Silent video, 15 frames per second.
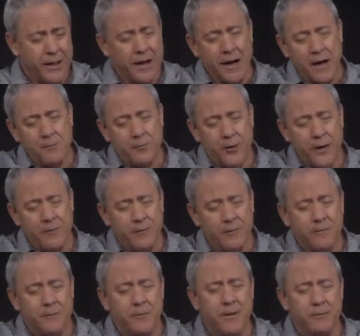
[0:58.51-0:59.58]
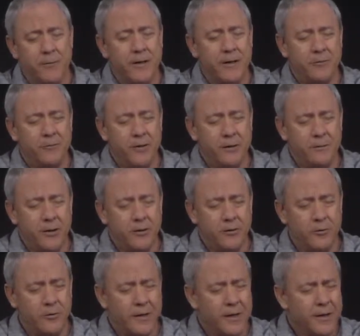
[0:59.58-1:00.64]
And I pray we would be men and women
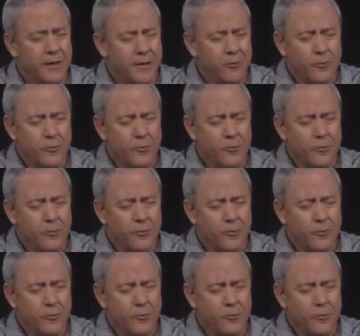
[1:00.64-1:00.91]
who would,